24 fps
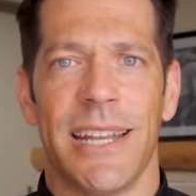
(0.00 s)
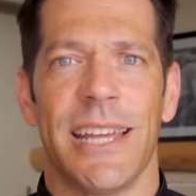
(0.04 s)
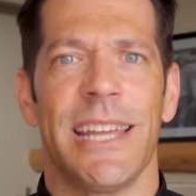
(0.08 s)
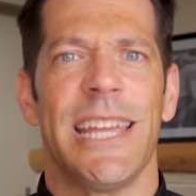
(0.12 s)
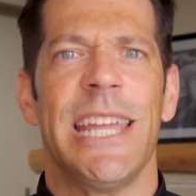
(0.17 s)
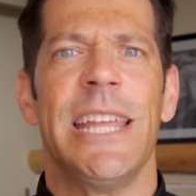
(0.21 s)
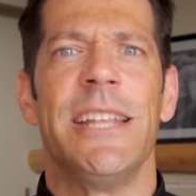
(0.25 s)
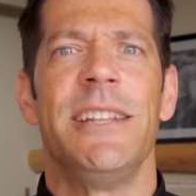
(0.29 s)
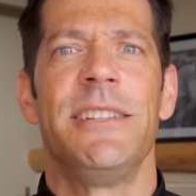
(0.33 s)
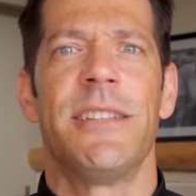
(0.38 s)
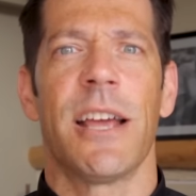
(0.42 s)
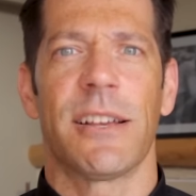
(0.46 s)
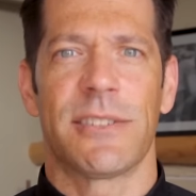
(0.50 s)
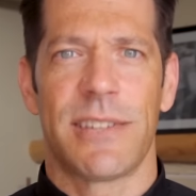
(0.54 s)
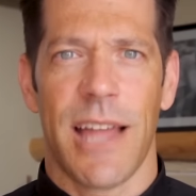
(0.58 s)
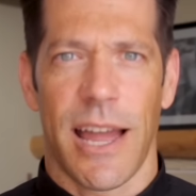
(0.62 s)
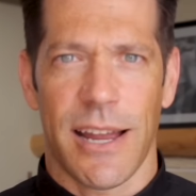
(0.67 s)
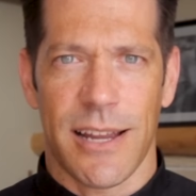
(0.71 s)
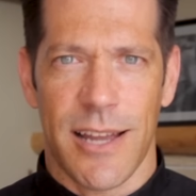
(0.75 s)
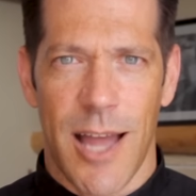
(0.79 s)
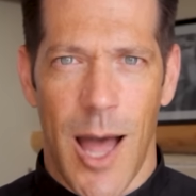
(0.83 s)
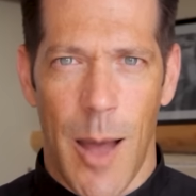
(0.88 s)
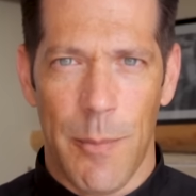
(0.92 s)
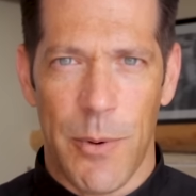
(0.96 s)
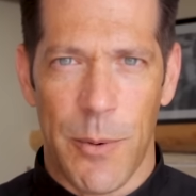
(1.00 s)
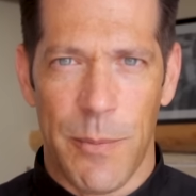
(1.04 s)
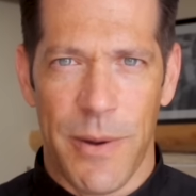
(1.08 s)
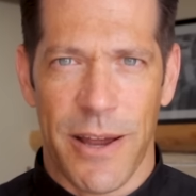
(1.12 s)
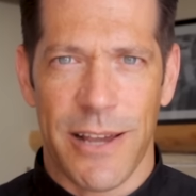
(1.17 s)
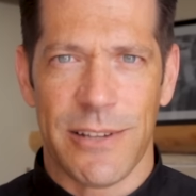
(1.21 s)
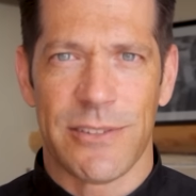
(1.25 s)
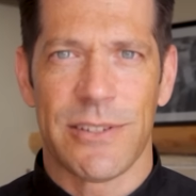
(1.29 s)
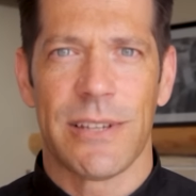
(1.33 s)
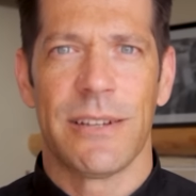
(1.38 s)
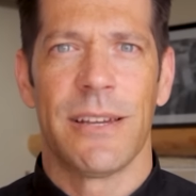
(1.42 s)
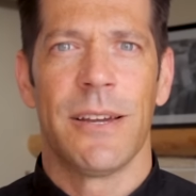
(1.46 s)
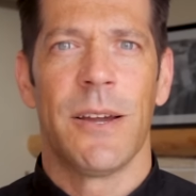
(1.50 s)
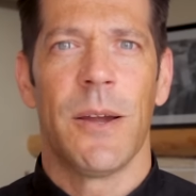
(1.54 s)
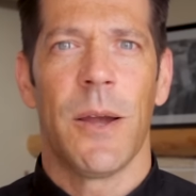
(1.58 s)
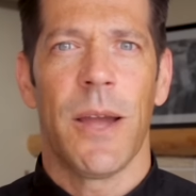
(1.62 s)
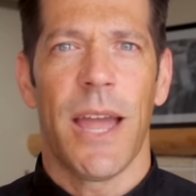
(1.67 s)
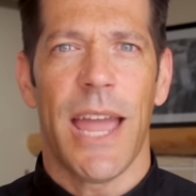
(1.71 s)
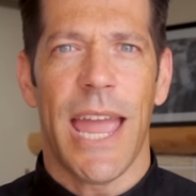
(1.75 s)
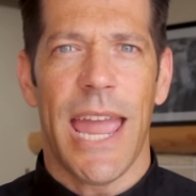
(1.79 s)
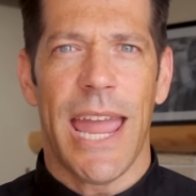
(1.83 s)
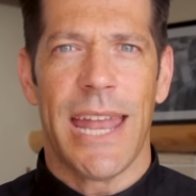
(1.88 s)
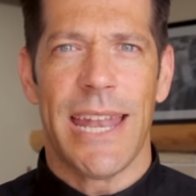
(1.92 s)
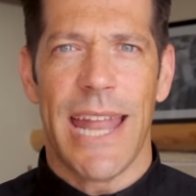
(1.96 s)
He does not compromise
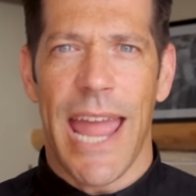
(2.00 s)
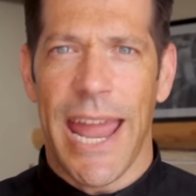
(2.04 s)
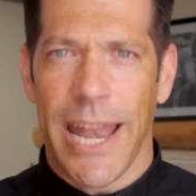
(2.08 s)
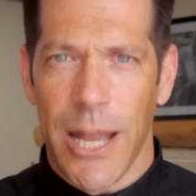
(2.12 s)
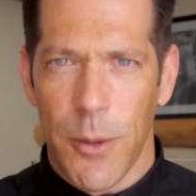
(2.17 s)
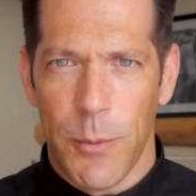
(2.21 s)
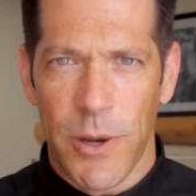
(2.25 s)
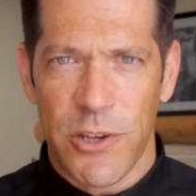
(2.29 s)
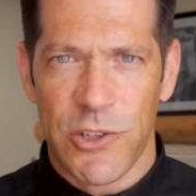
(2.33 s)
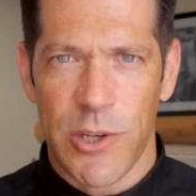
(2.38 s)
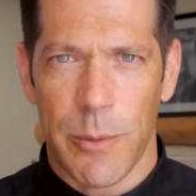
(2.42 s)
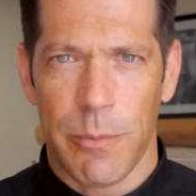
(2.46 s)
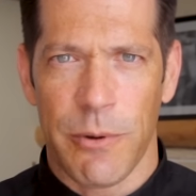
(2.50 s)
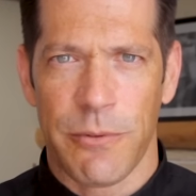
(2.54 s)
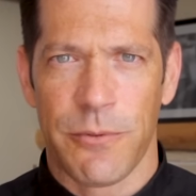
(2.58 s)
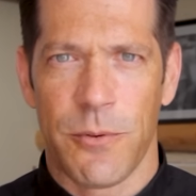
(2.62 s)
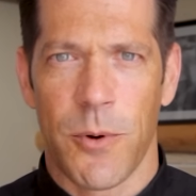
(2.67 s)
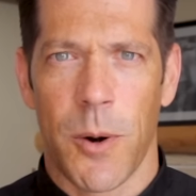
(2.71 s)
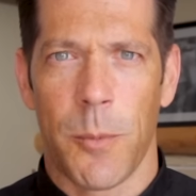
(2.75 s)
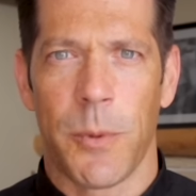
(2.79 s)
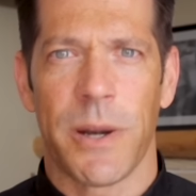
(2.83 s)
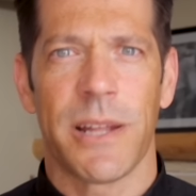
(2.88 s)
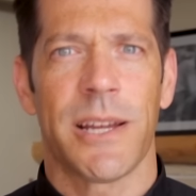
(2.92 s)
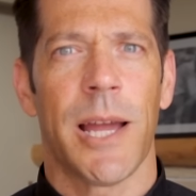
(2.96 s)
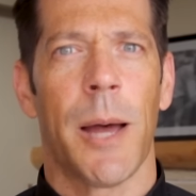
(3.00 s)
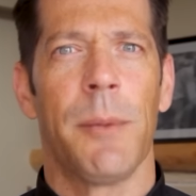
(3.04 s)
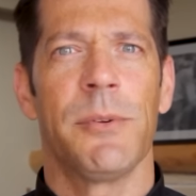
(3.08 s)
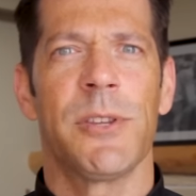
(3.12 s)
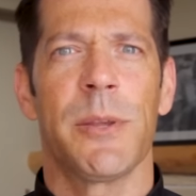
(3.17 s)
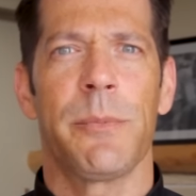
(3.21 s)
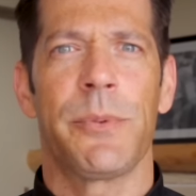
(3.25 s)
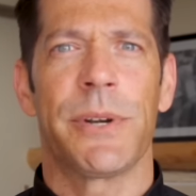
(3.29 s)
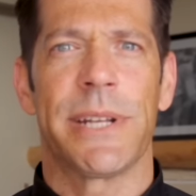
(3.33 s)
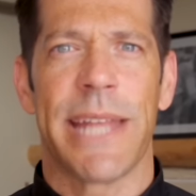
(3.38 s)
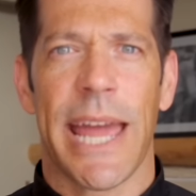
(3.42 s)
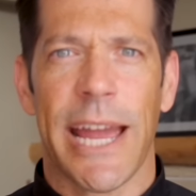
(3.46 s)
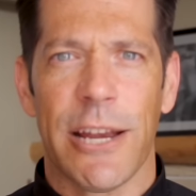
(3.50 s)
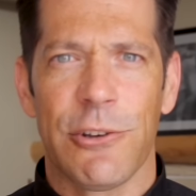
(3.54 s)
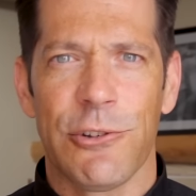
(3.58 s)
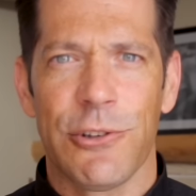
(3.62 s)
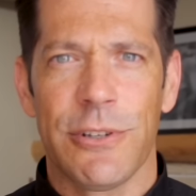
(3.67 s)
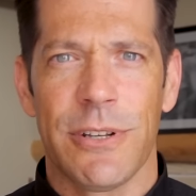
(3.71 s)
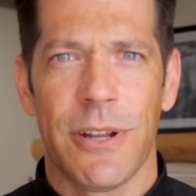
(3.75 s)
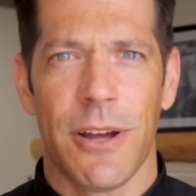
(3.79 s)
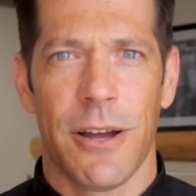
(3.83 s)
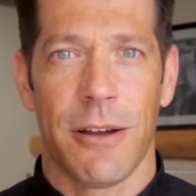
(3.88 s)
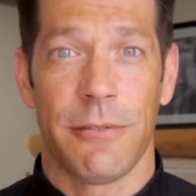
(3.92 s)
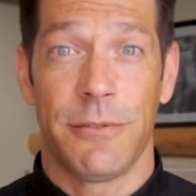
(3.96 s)
in any way, shape, or form. When it comes to
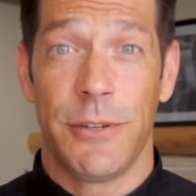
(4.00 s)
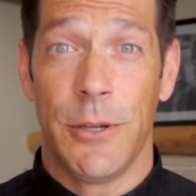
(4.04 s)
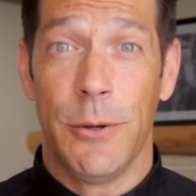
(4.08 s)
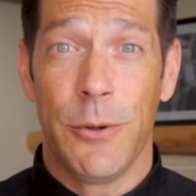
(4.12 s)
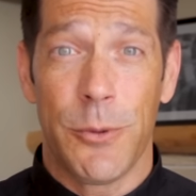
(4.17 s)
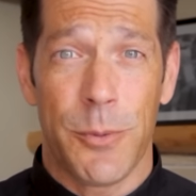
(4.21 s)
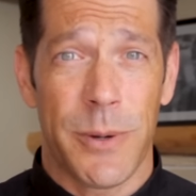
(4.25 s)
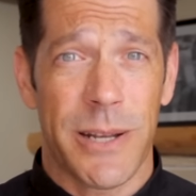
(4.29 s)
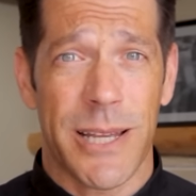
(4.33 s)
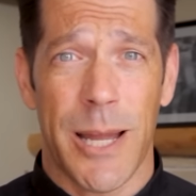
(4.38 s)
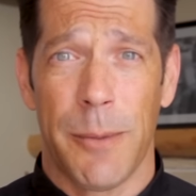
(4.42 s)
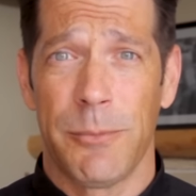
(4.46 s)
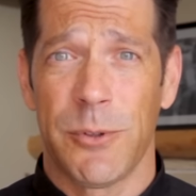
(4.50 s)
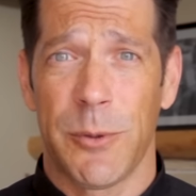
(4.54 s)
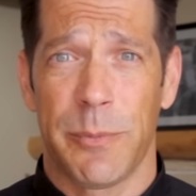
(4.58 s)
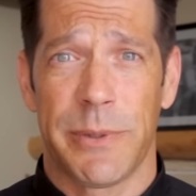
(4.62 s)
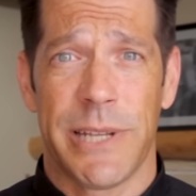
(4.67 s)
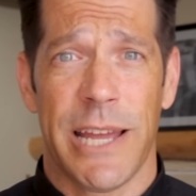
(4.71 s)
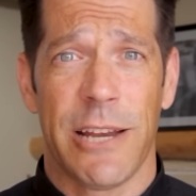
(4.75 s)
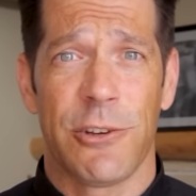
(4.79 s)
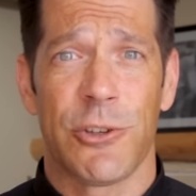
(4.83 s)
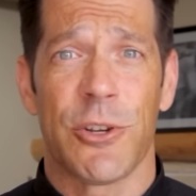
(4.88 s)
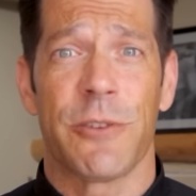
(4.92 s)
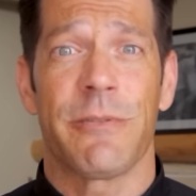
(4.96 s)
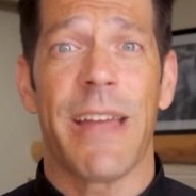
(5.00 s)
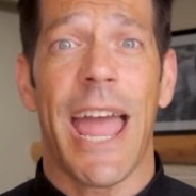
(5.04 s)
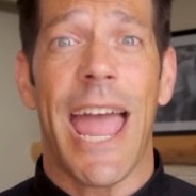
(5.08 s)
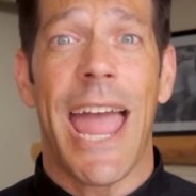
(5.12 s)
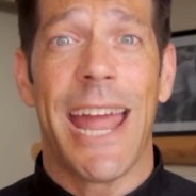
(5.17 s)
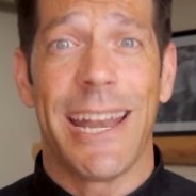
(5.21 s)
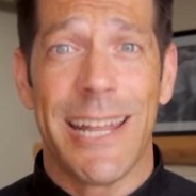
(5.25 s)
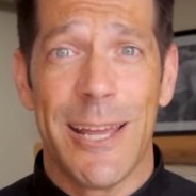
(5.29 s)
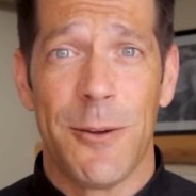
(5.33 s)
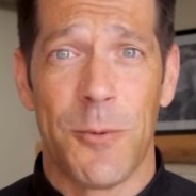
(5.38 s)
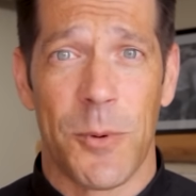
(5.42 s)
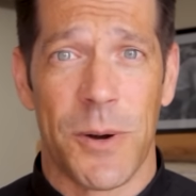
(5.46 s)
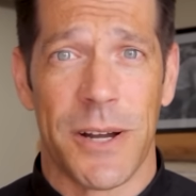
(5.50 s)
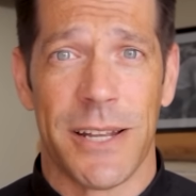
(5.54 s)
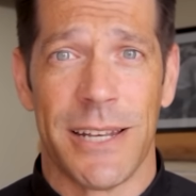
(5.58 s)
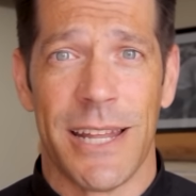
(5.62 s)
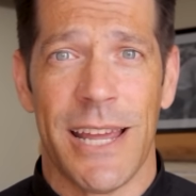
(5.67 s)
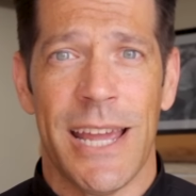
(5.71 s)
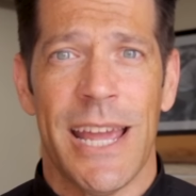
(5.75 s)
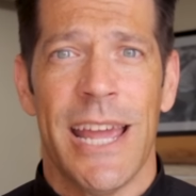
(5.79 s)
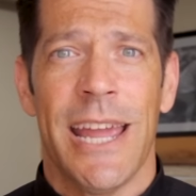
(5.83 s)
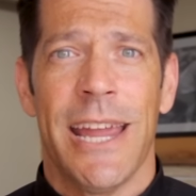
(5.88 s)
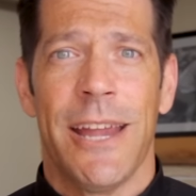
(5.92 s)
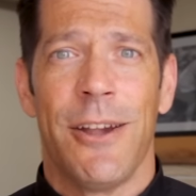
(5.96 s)
protection of youth, when it comes to protection of anyone,
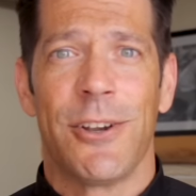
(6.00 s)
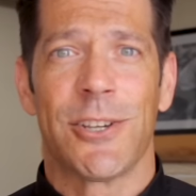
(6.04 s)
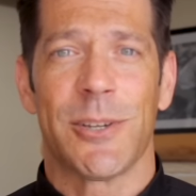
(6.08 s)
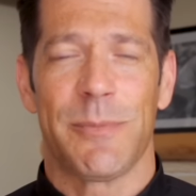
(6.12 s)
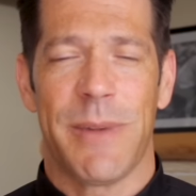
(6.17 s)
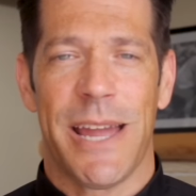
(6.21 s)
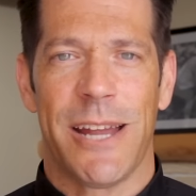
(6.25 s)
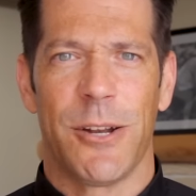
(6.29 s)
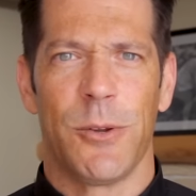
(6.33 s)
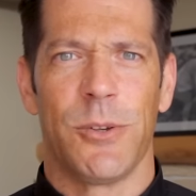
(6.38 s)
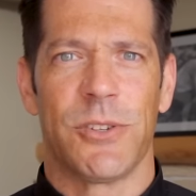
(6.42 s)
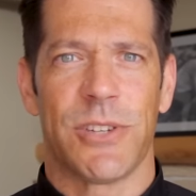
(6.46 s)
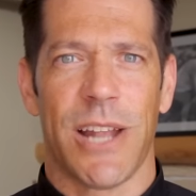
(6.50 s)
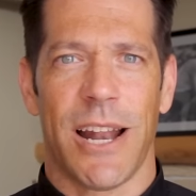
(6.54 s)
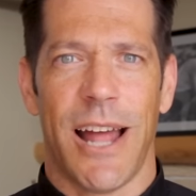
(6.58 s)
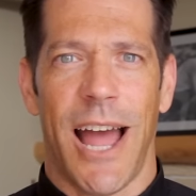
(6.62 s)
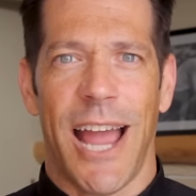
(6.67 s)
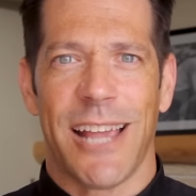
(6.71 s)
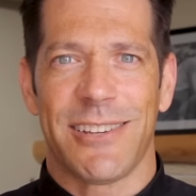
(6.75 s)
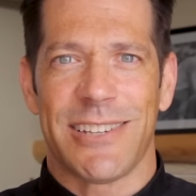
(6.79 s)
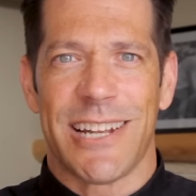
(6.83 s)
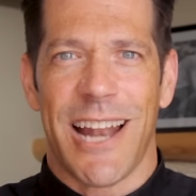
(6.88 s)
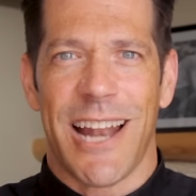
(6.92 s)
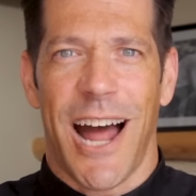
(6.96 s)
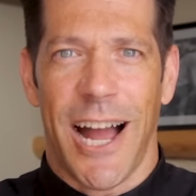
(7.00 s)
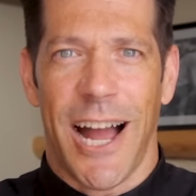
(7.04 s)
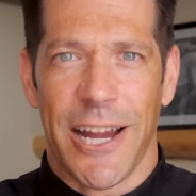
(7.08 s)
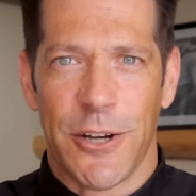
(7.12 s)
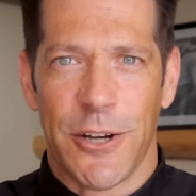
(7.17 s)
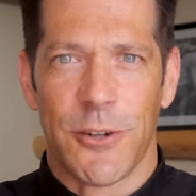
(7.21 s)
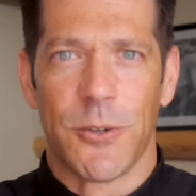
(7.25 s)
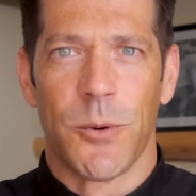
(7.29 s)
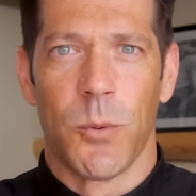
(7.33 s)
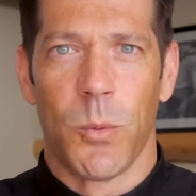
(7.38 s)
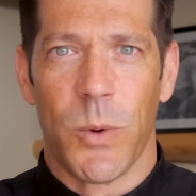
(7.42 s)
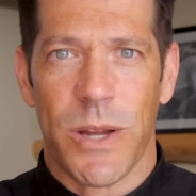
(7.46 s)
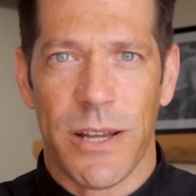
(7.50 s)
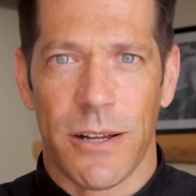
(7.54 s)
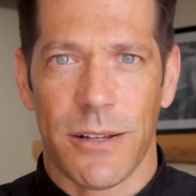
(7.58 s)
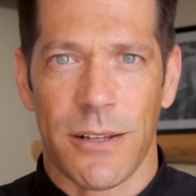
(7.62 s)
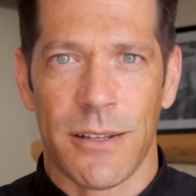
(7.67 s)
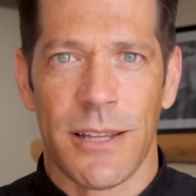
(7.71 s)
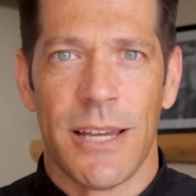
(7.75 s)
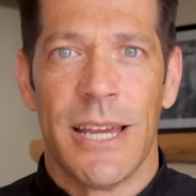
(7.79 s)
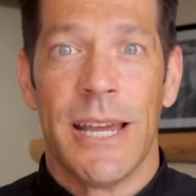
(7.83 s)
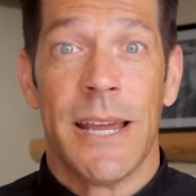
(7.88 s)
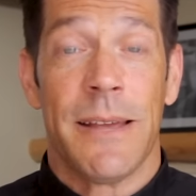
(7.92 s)
here's a man who has an iron will.